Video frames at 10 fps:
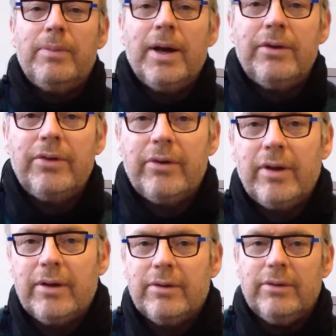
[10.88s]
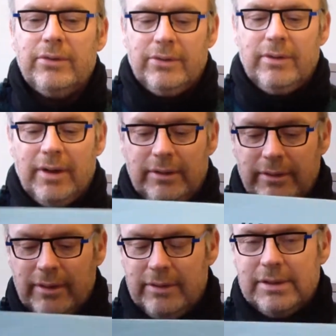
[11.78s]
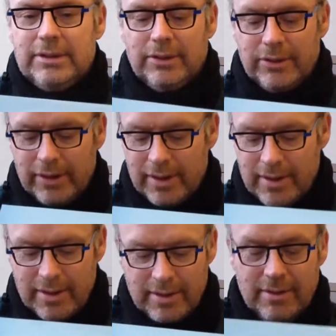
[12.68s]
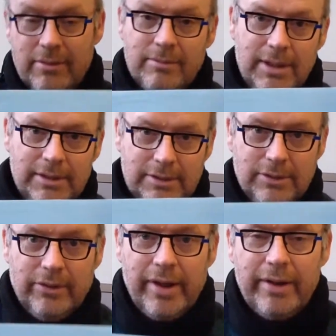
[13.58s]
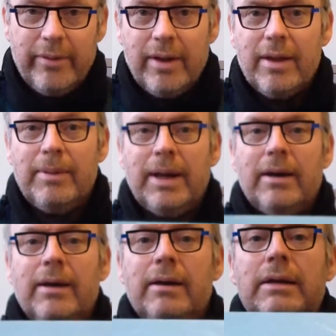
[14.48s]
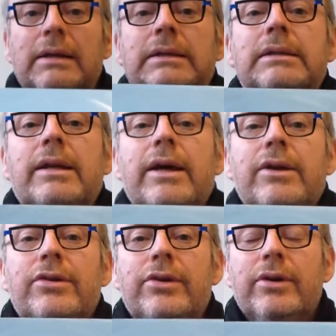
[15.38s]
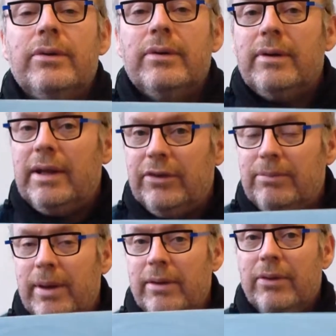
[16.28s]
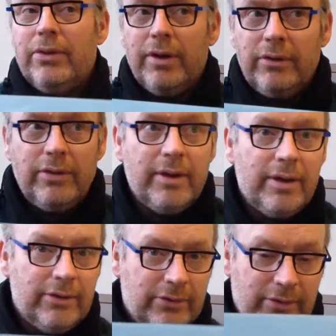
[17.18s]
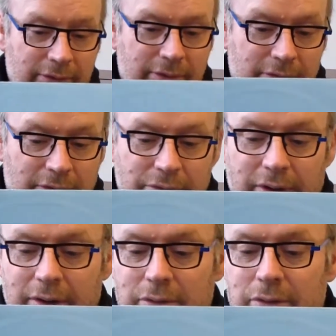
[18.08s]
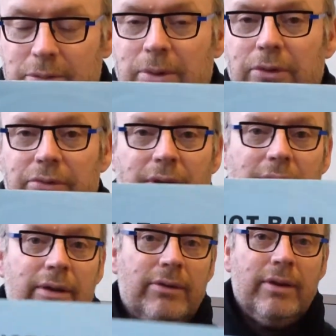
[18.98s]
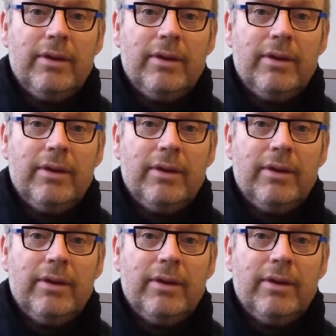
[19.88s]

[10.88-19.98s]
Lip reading: Pine Tree Records. I'd like to tell you a story, my story anyway, about Stay True. It's making 30 years since this record was released.